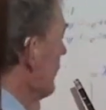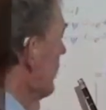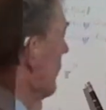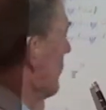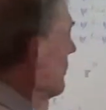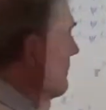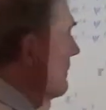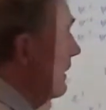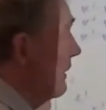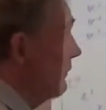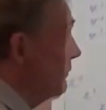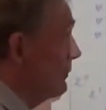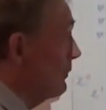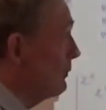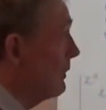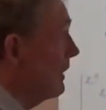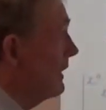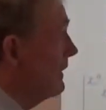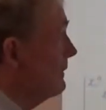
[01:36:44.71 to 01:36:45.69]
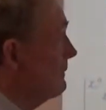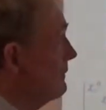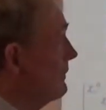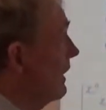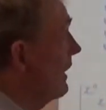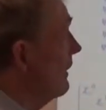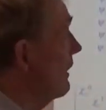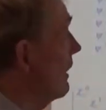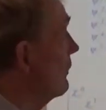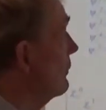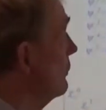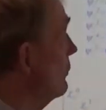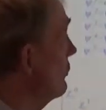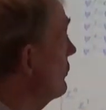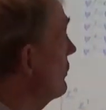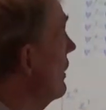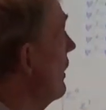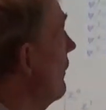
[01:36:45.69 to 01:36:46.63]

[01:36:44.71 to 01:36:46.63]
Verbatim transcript: so we might as well write them down. I'll use